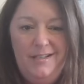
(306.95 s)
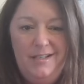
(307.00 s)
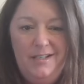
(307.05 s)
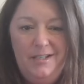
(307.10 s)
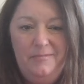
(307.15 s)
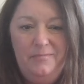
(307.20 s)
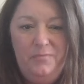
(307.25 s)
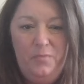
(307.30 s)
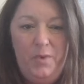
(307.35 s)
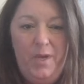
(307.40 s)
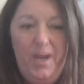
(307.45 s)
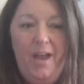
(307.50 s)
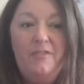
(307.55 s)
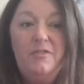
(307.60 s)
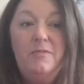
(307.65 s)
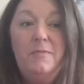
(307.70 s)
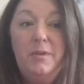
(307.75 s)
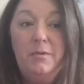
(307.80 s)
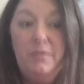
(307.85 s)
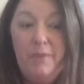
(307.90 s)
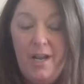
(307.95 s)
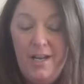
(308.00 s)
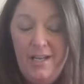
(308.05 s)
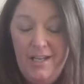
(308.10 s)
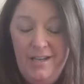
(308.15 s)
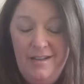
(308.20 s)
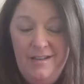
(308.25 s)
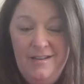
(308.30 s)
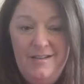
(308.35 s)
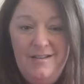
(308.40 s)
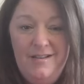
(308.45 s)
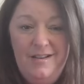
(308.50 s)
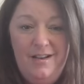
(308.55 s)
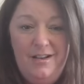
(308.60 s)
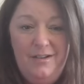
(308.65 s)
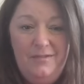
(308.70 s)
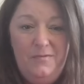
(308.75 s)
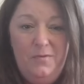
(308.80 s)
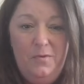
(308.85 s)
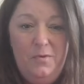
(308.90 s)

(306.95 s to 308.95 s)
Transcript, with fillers: Um, we have to be ready uh,